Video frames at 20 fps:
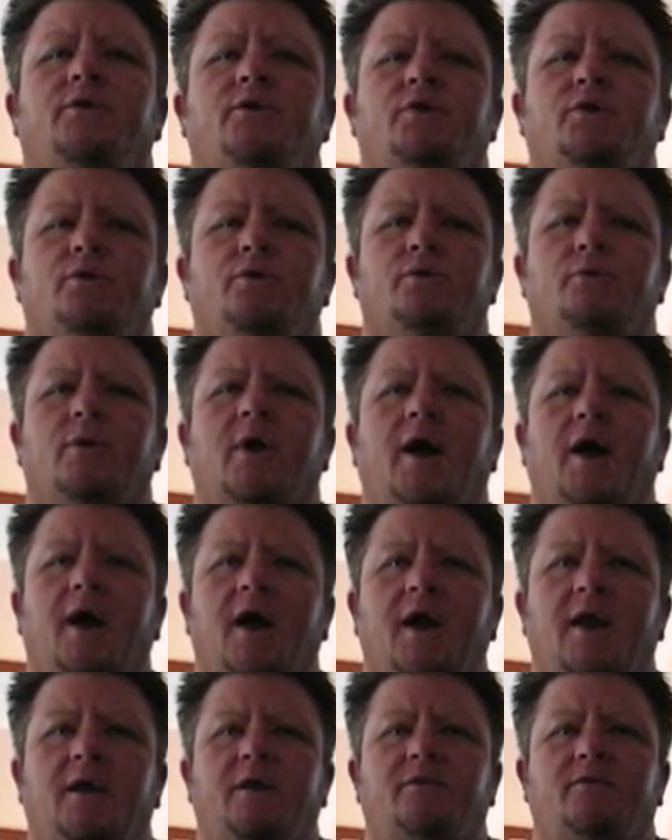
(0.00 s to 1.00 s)
you
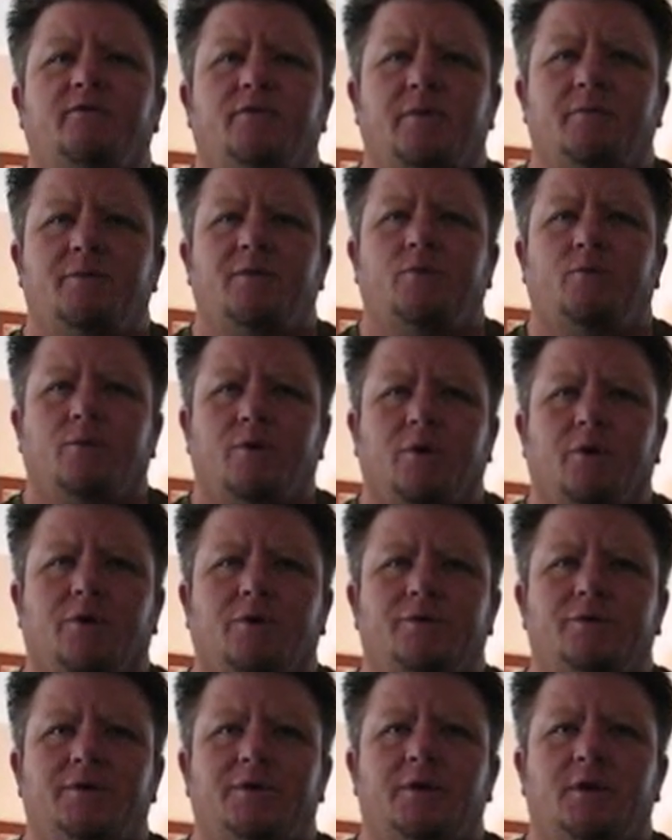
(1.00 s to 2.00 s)
hide from the
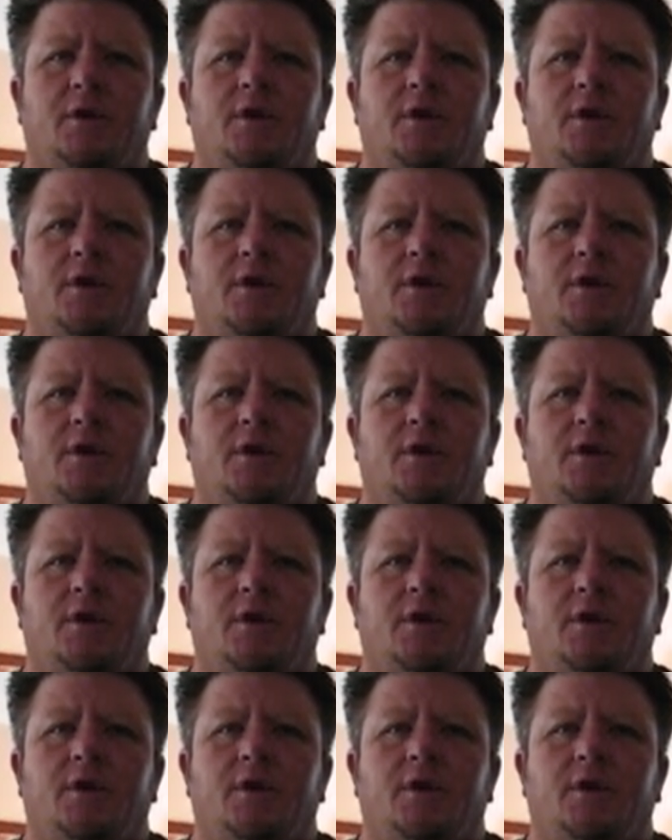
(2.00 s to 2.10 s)
world.